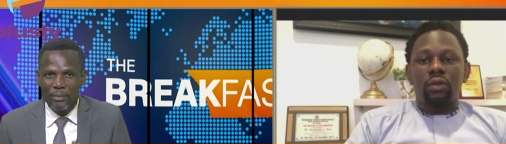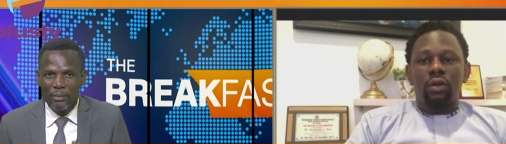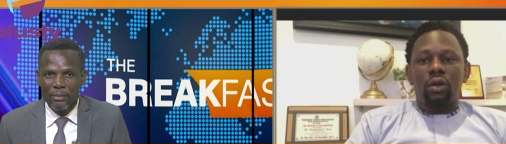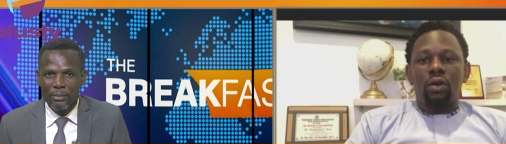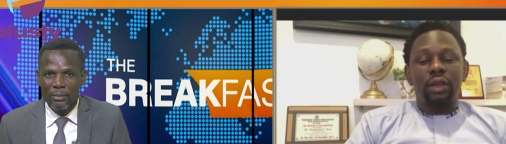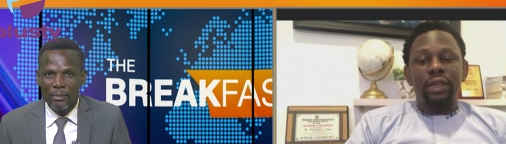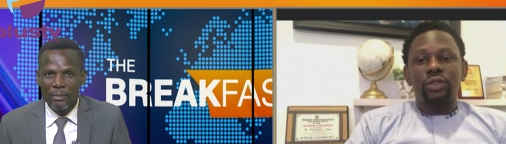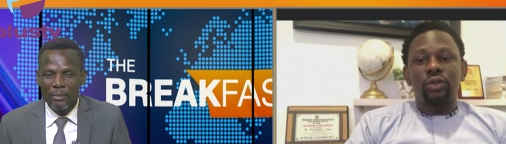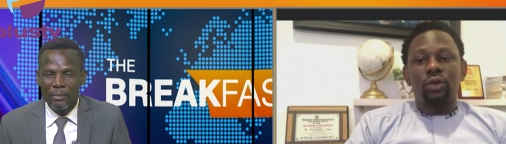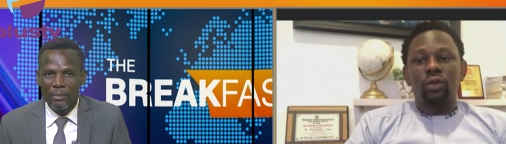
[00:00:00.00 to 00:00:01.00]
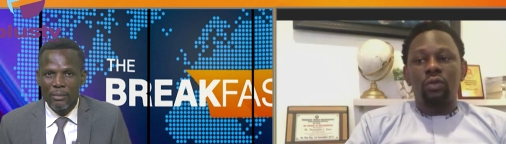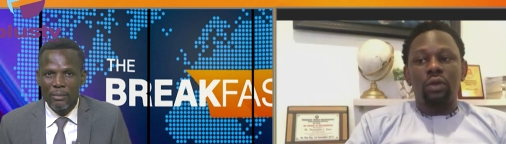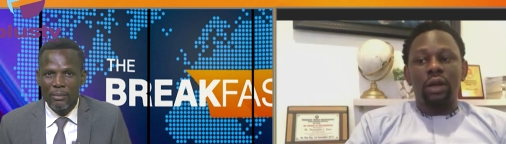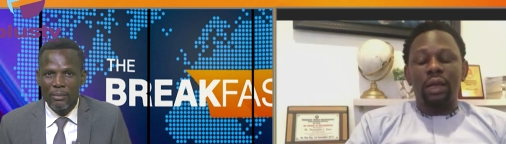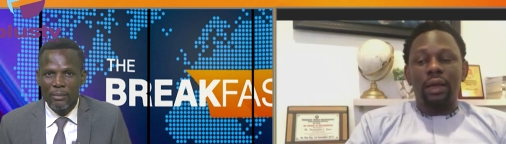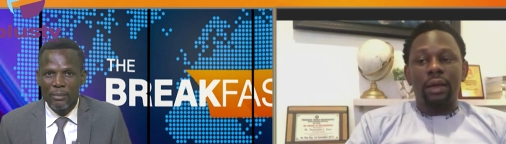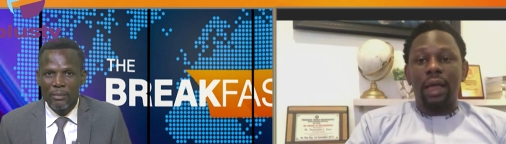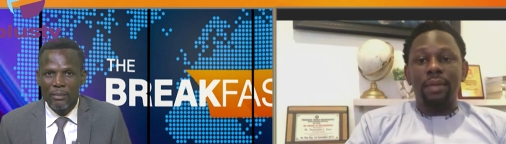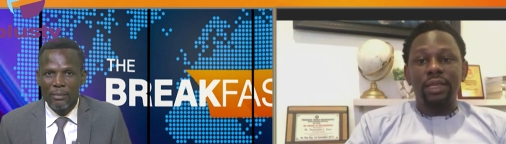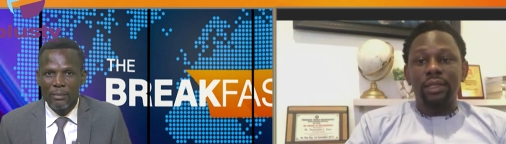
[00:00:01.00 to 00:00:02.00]
Speaker 1: Okay, so,
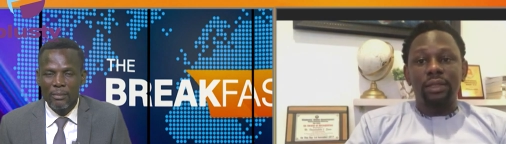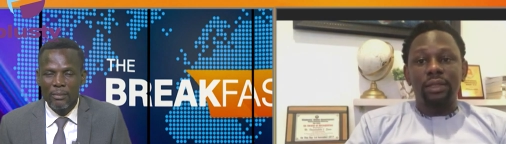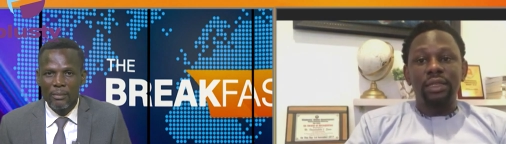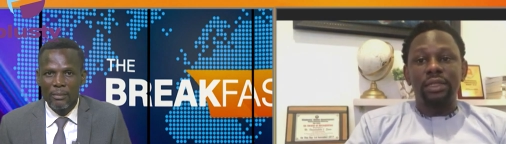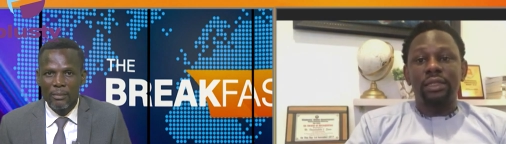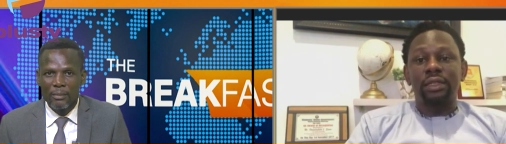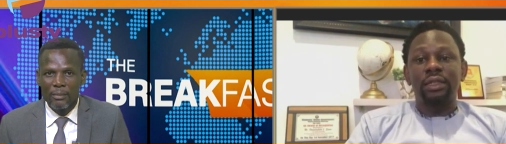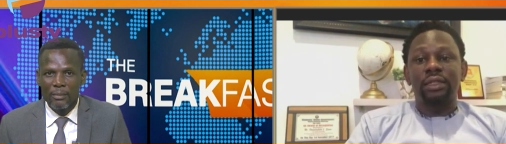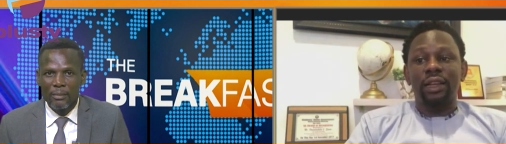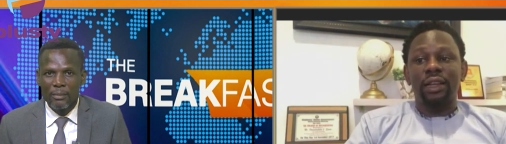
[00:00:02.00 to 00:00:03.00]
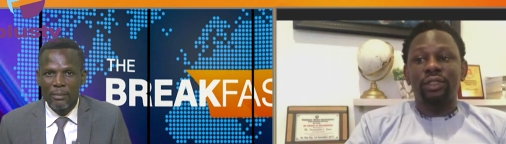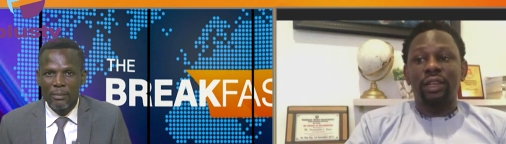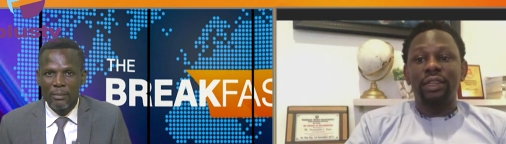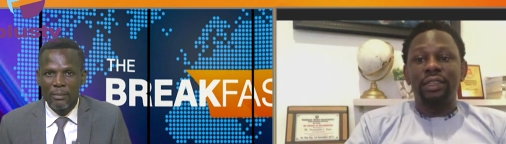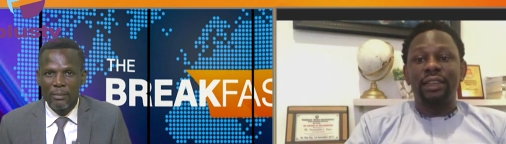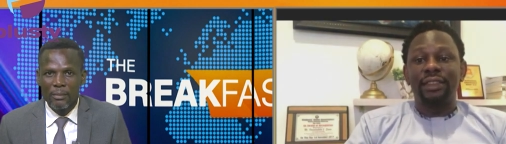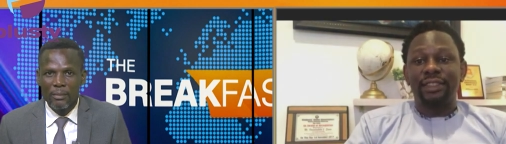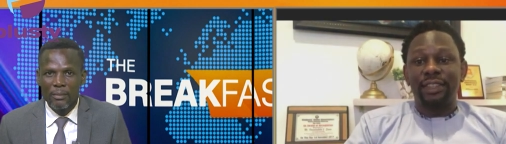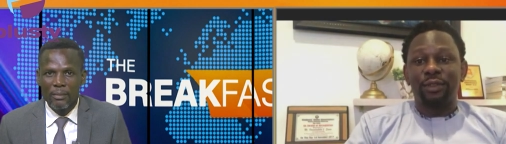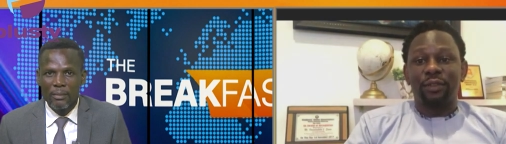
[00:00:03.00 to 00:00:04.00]
I mean, it's actually a
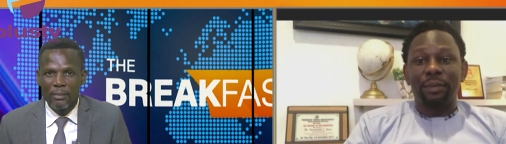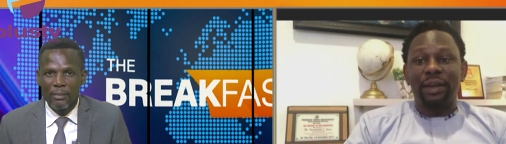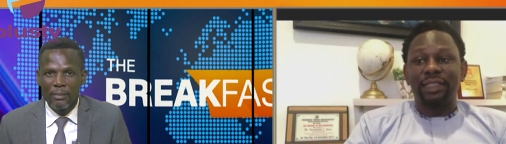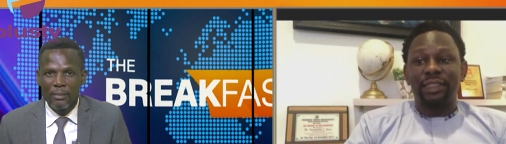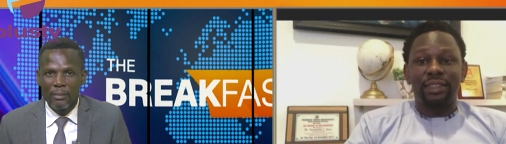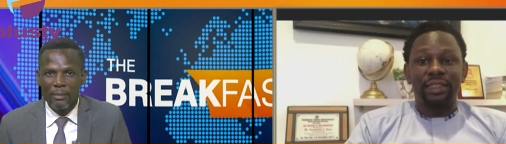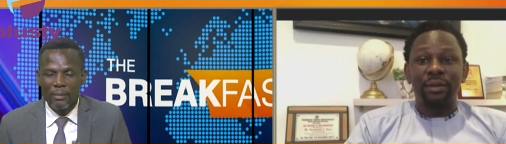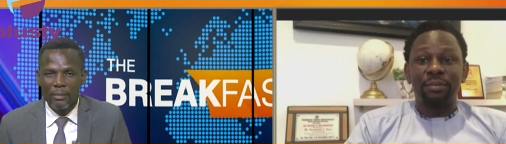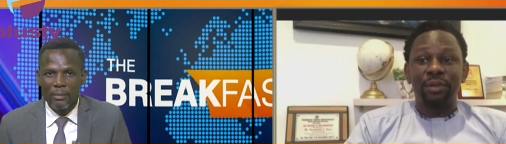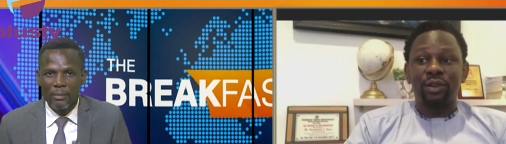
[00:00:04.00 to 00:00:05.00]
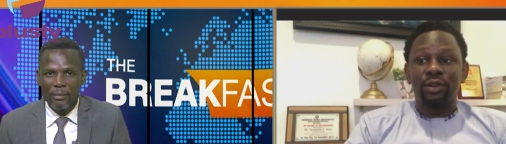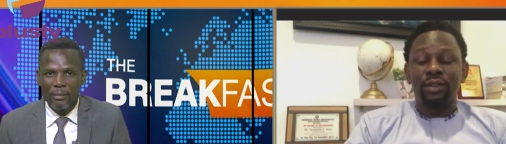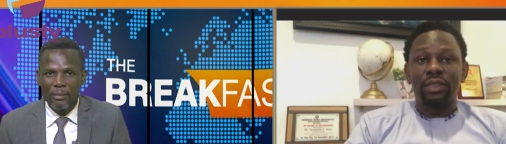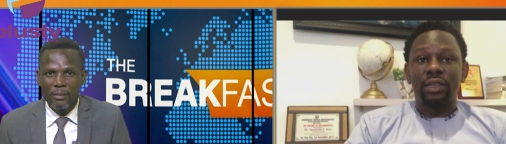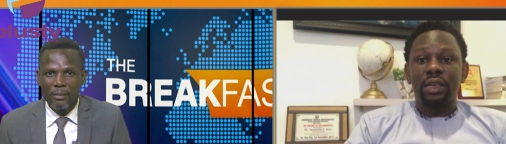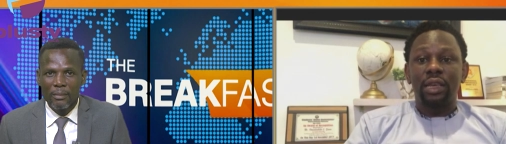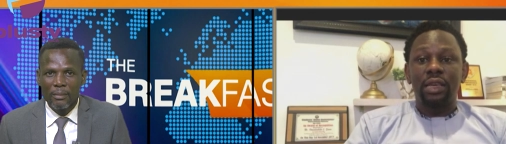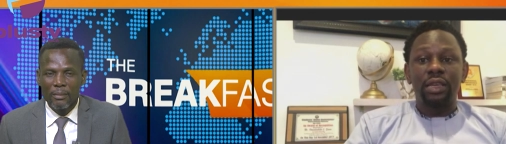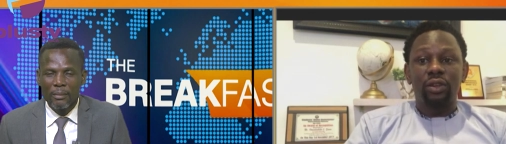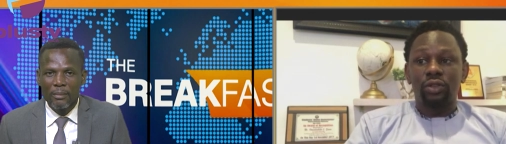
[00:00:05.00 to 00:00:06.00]
state of emergency, because a
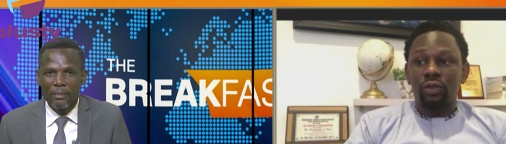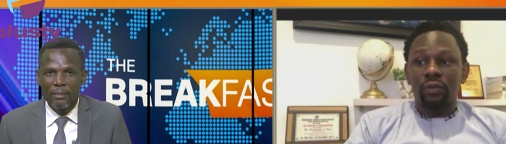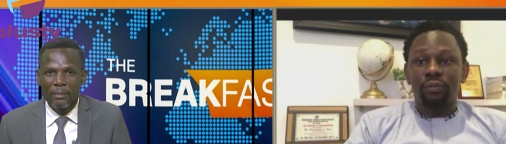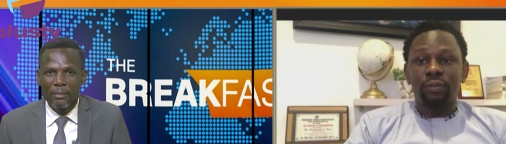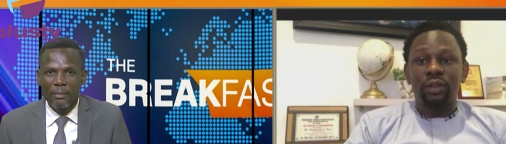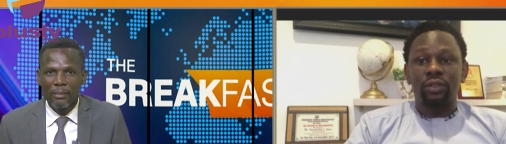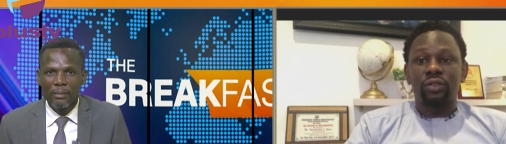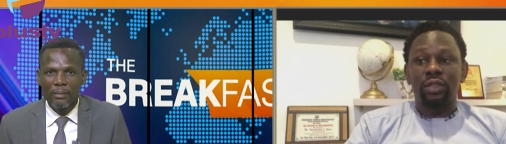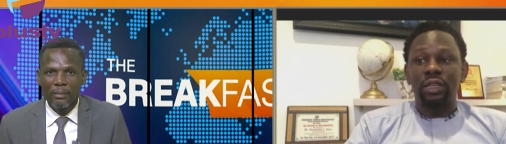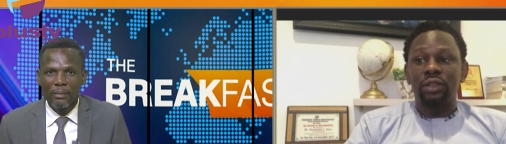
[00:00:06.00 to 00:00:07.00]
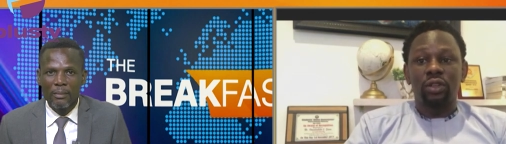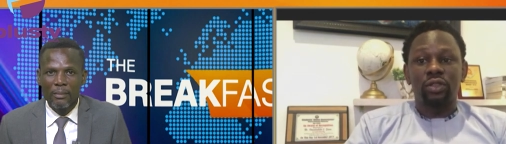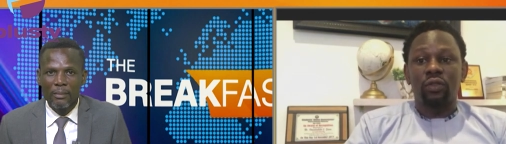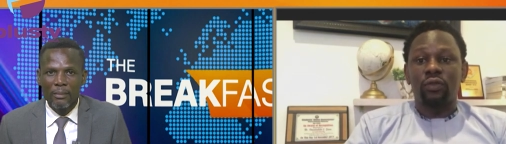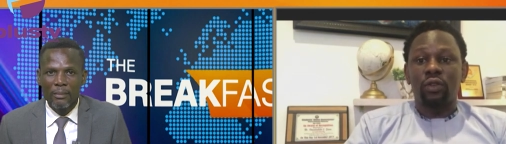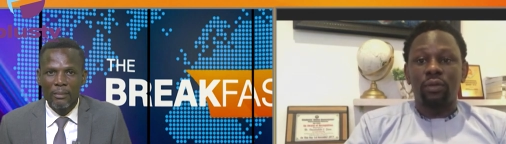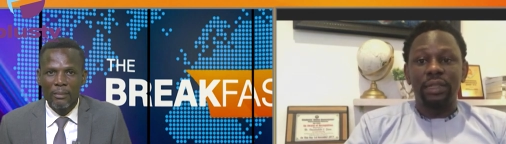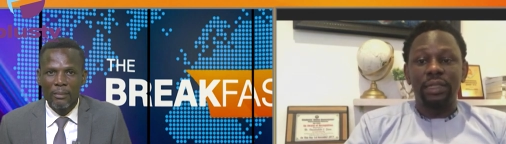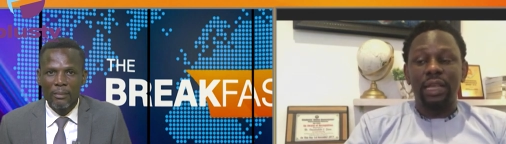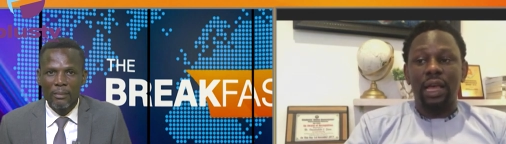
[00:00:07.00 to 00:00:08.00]
lot of
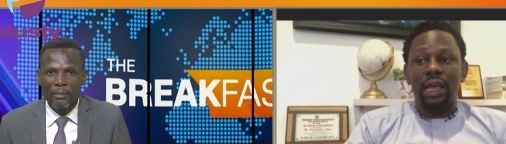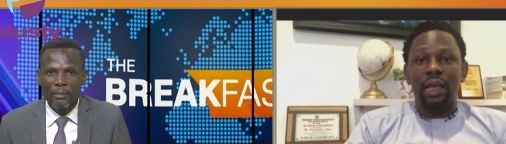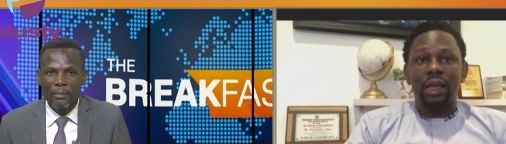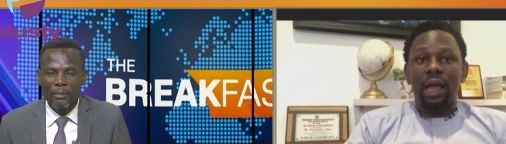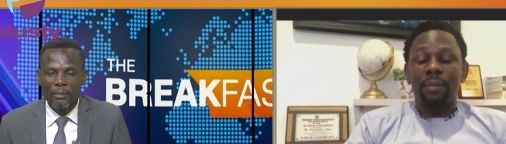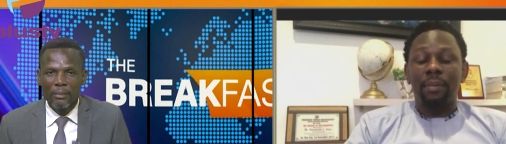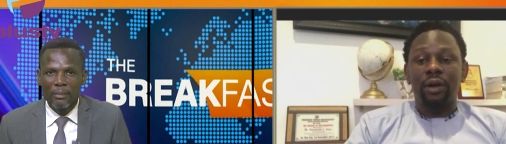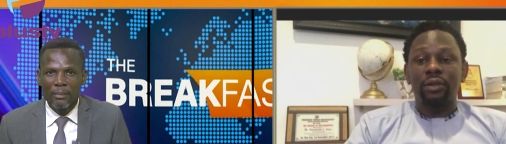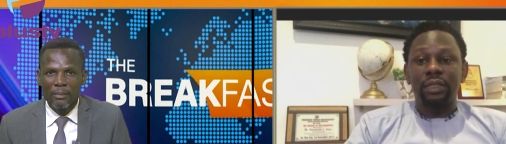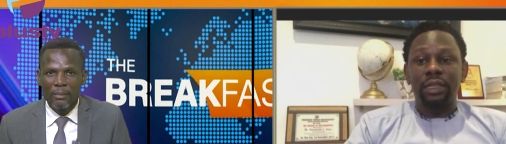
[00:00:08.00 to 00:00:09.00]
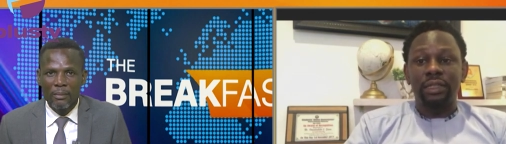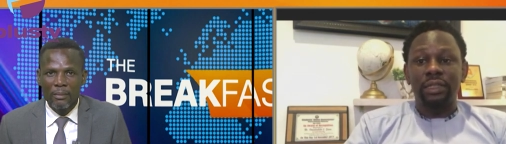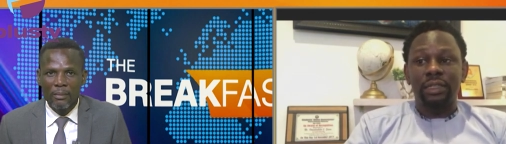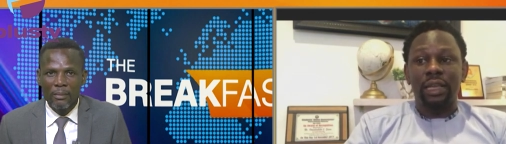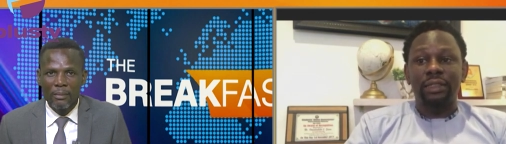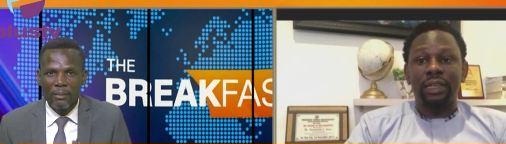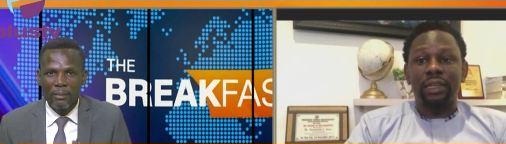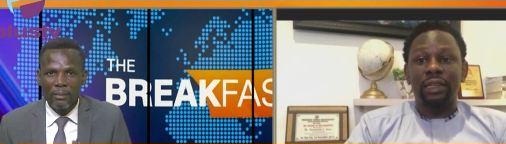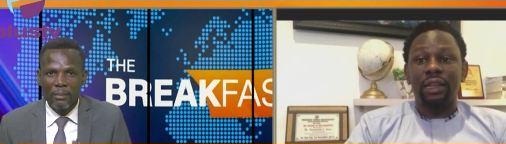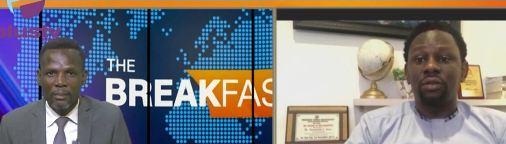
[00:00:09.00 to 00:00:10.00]
complaints are about this carjacking.
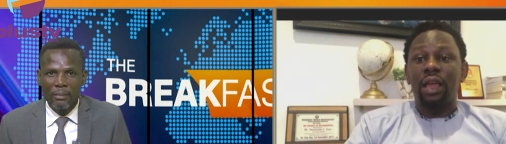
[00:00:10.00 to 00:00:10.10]
One